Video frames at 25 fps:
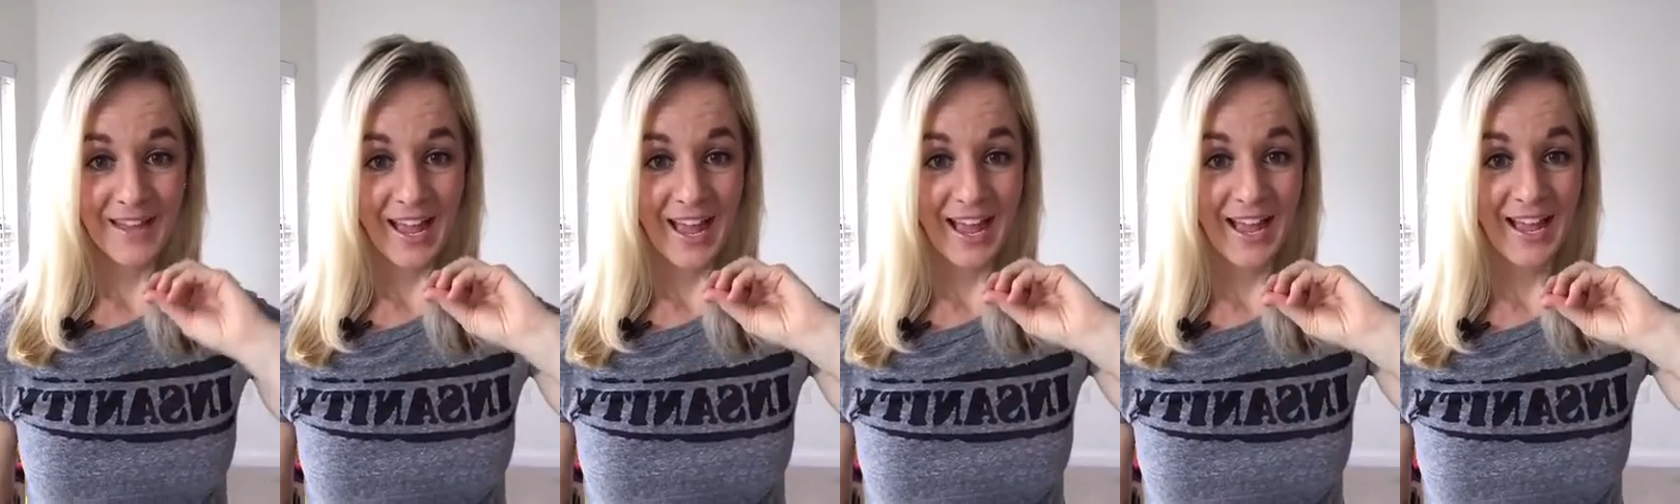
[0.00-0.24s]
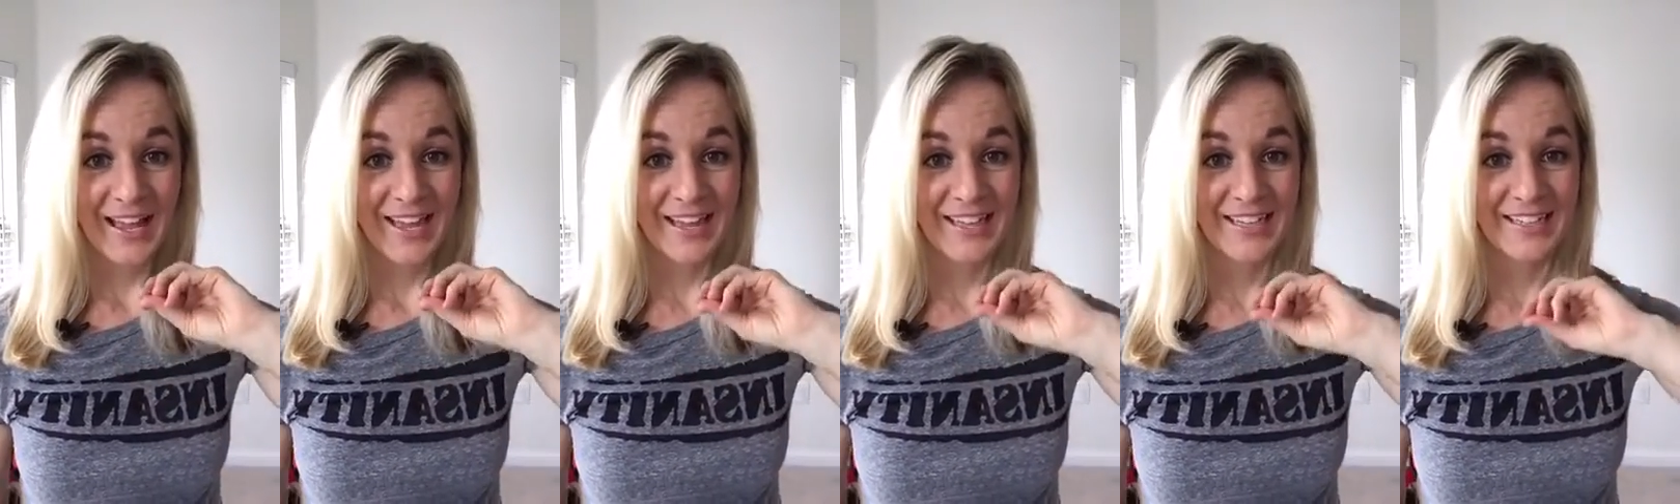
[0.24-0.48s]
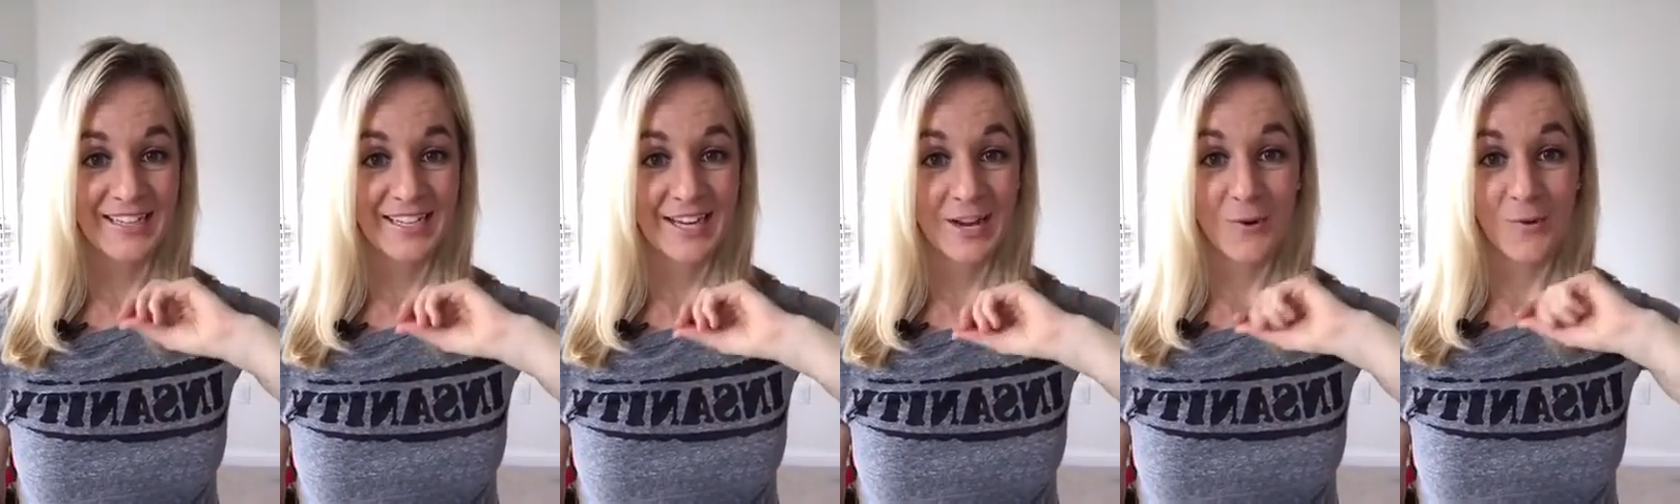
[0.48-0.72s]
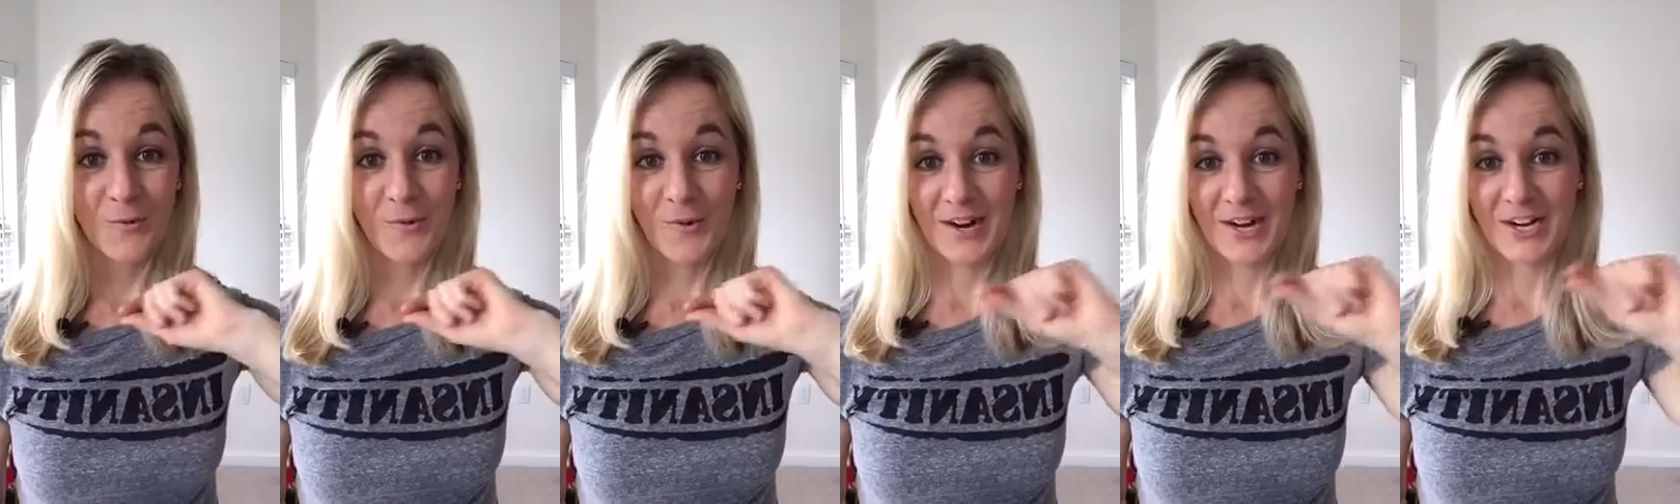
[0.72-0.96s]
and
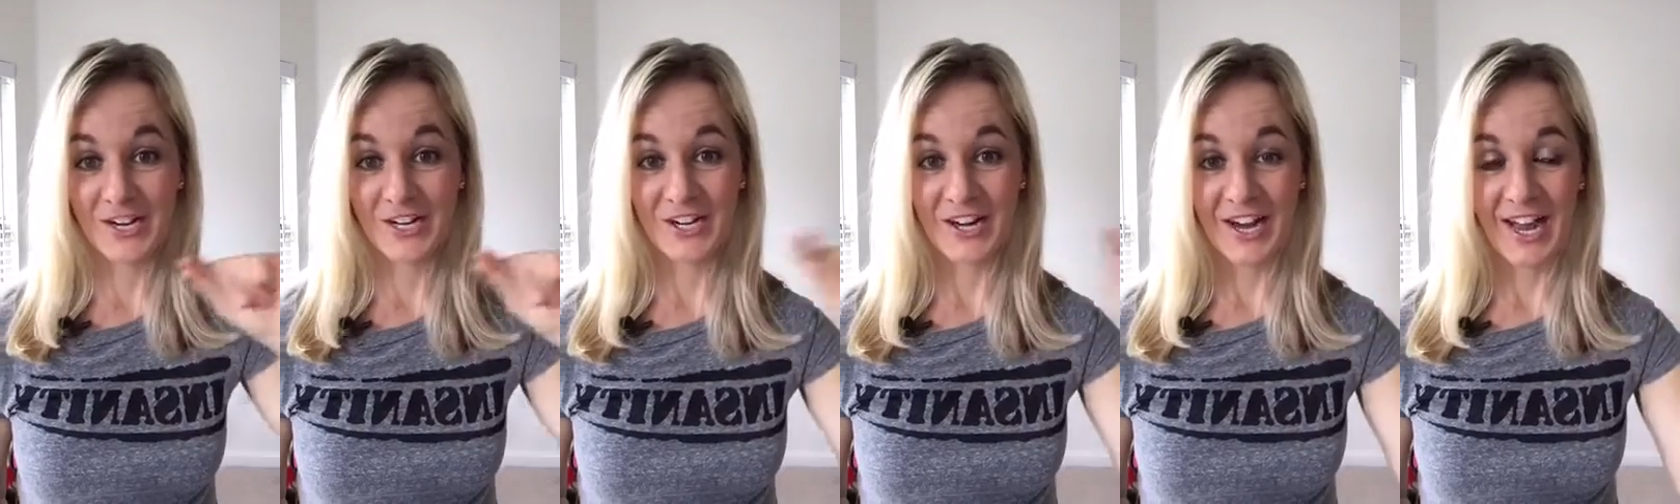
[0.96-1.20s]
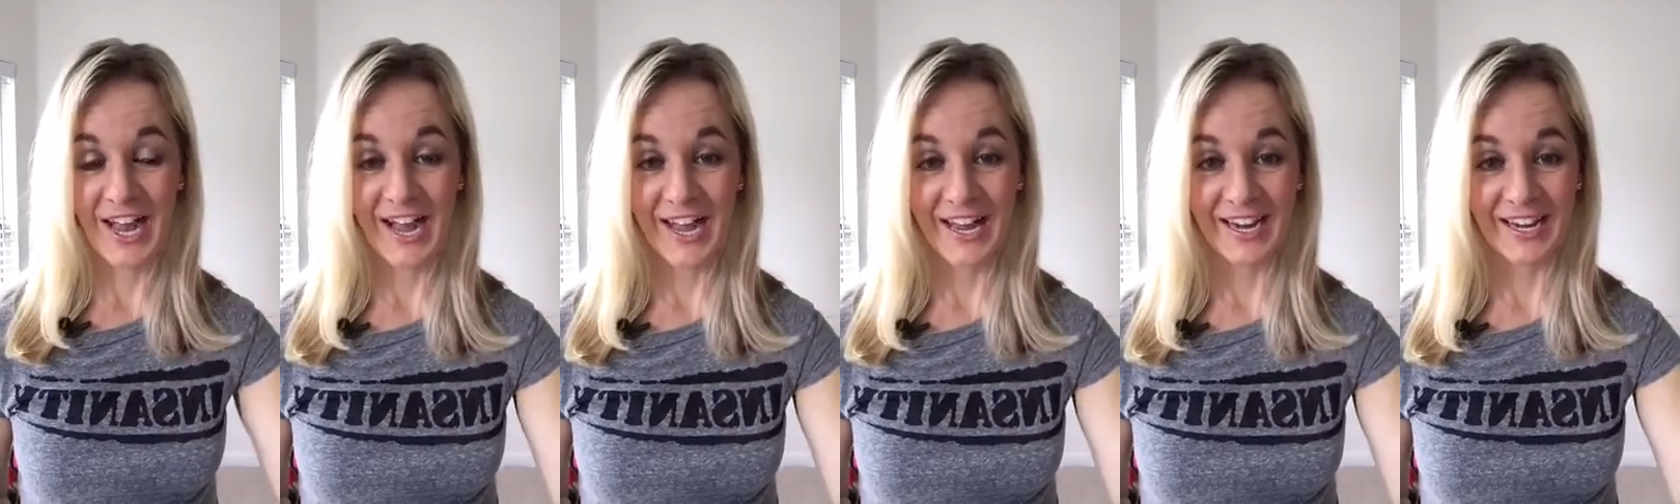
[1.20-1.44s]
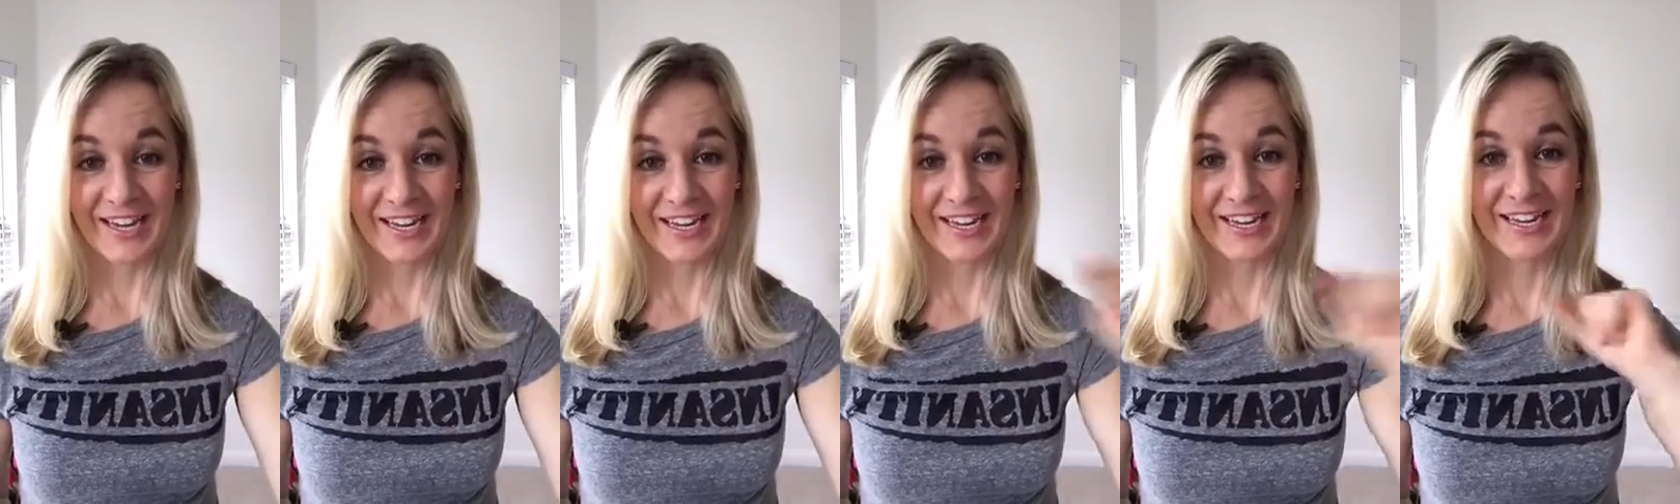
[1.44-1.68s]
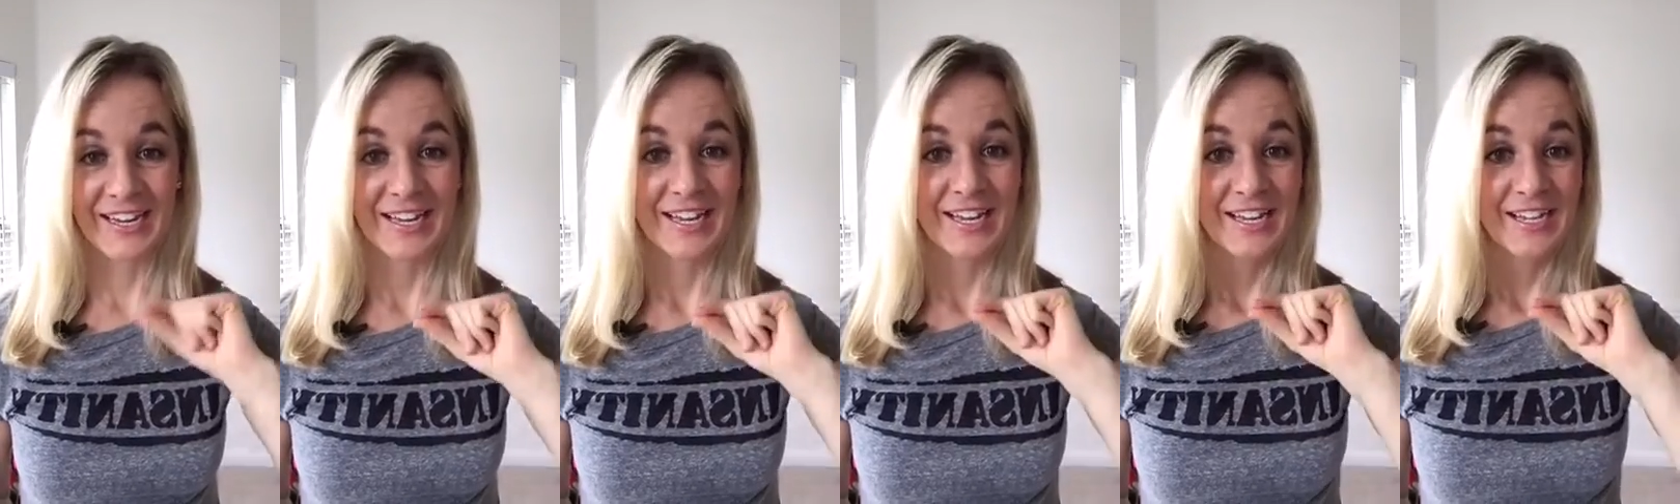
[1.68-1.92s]
where you're
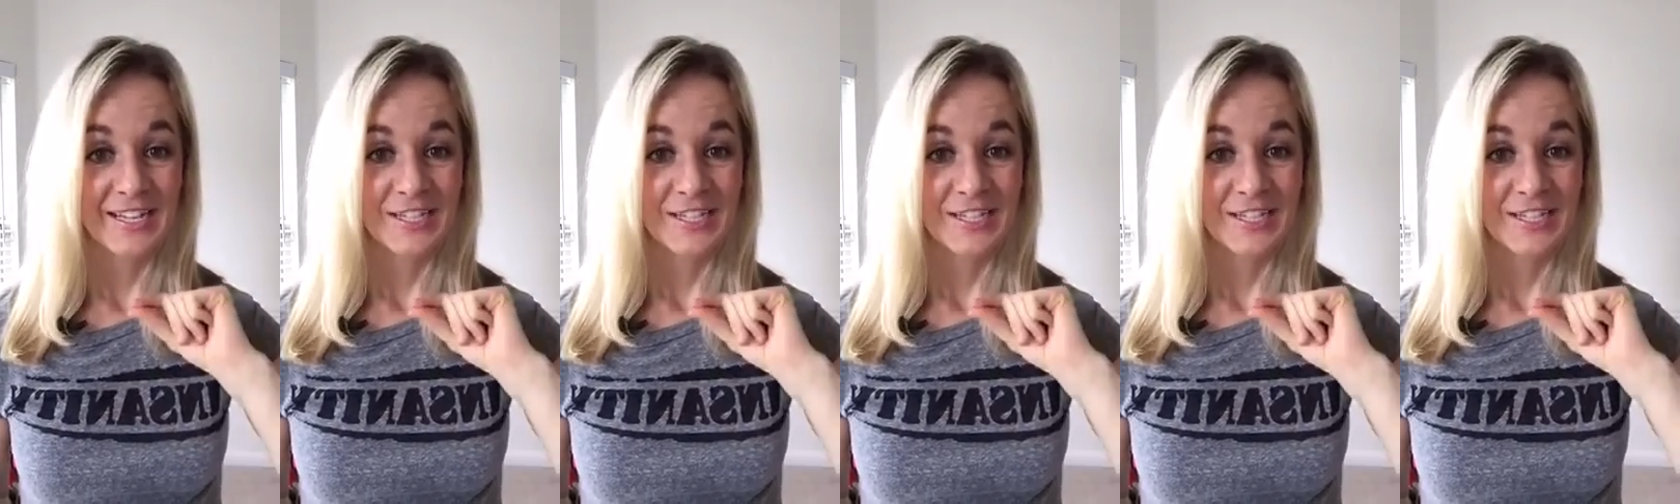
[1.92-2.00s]
headed.